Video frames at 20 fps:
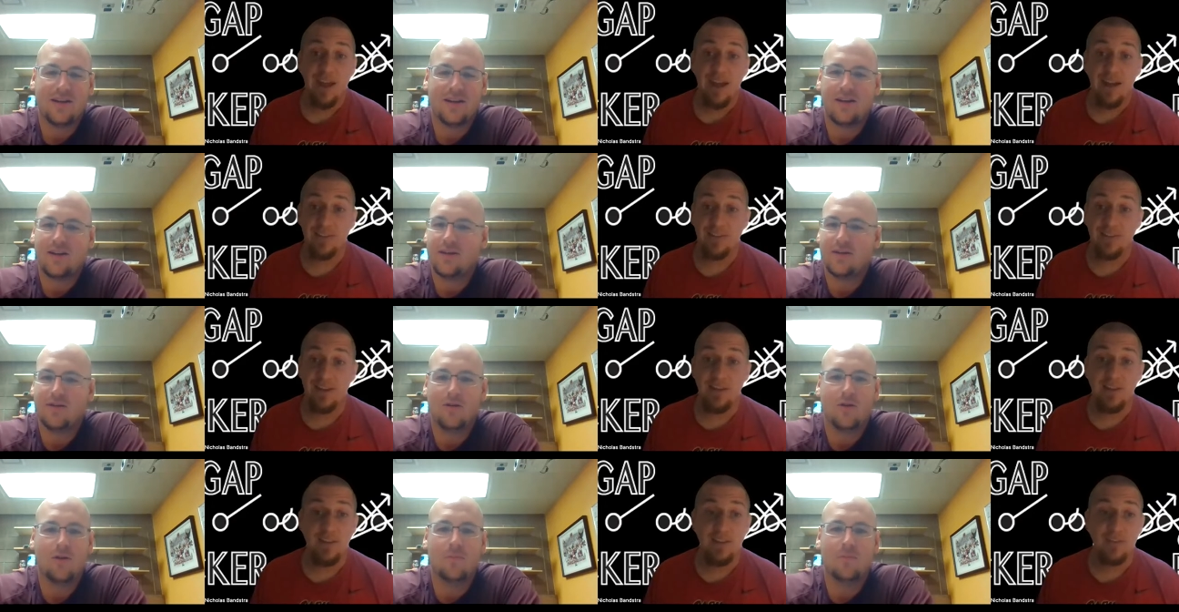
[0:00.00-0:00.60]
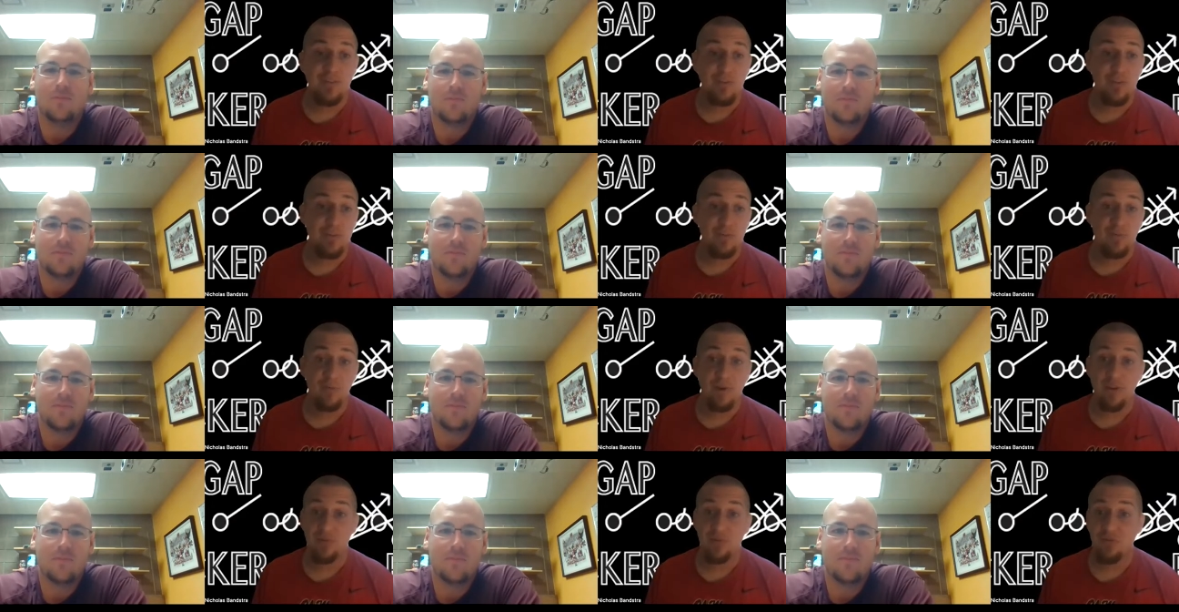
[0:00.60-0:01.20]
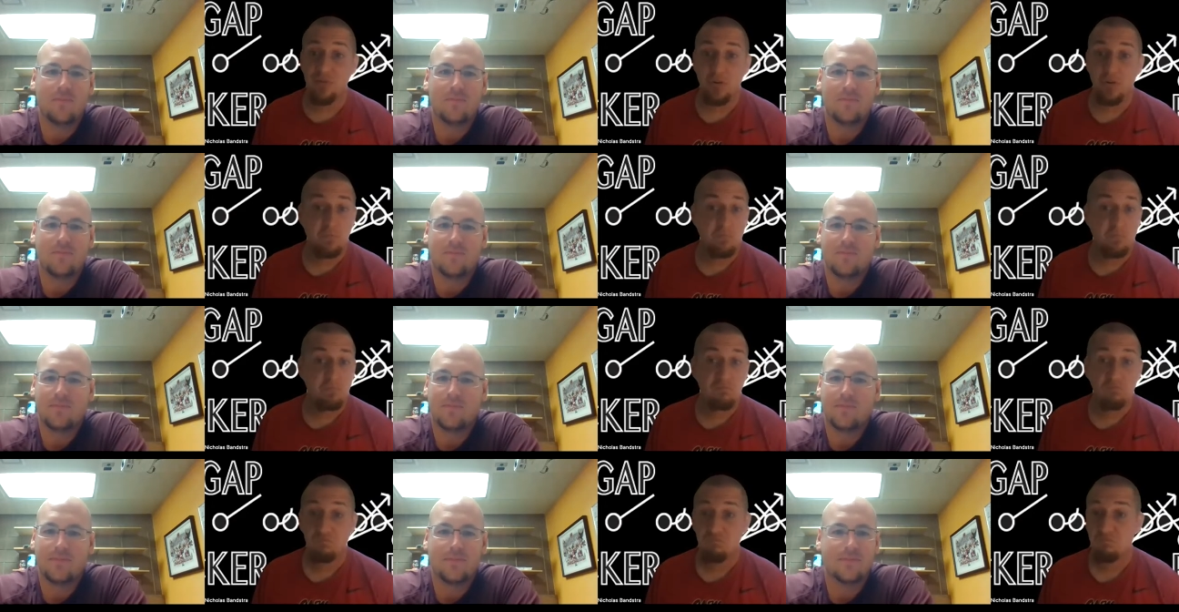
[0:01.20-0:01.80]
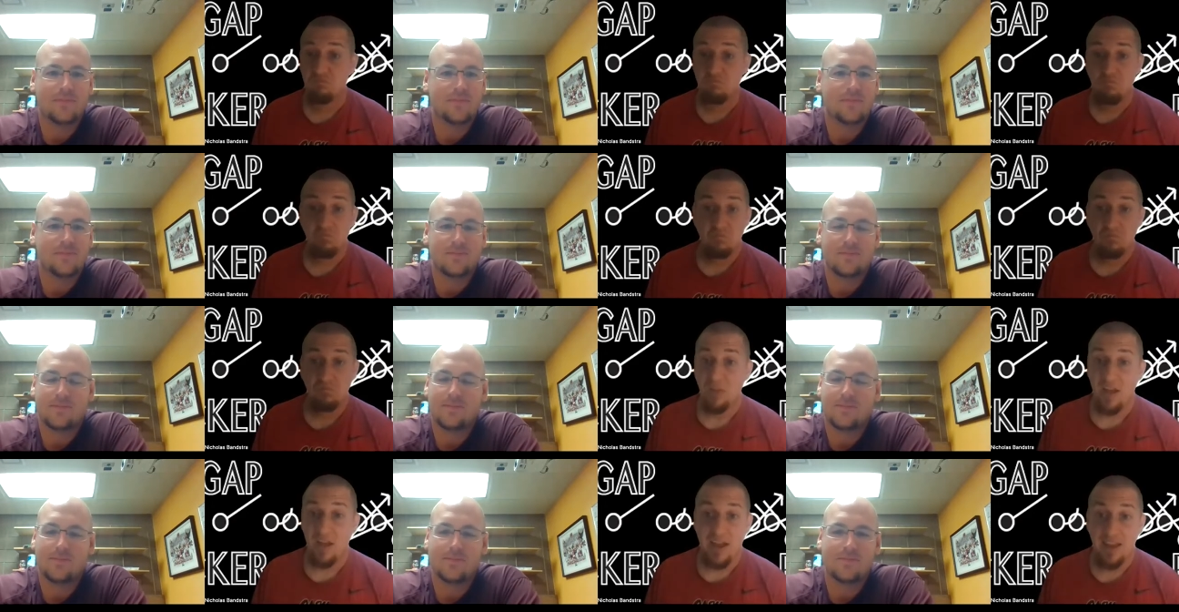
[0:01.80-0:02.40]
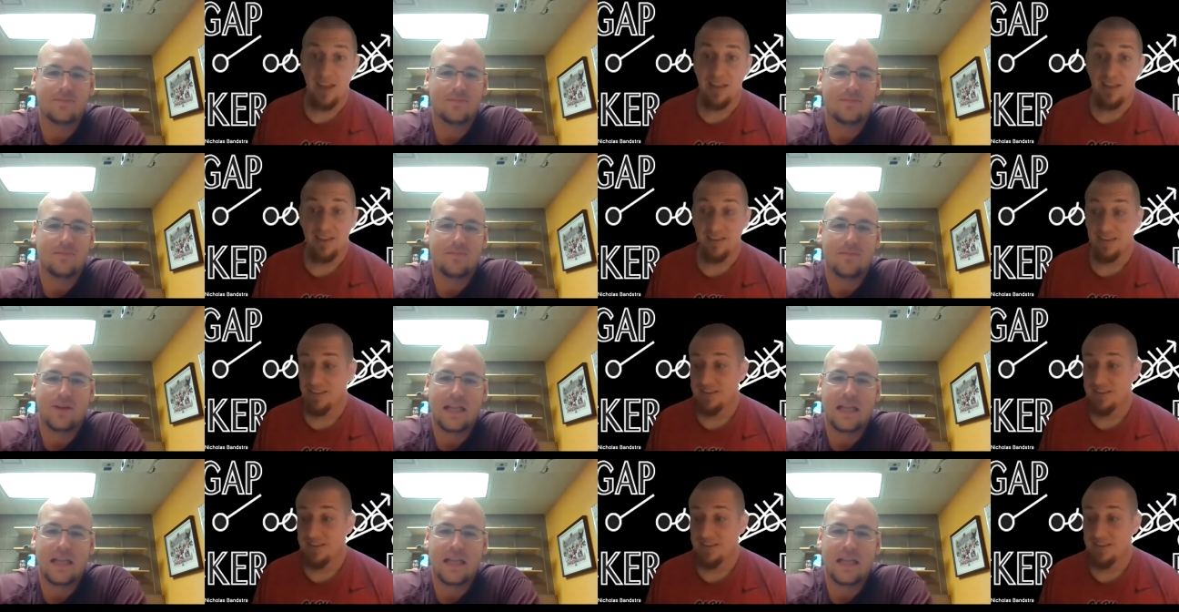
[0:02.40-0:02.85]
Speaker 1: outside nope. the used restroom. Like,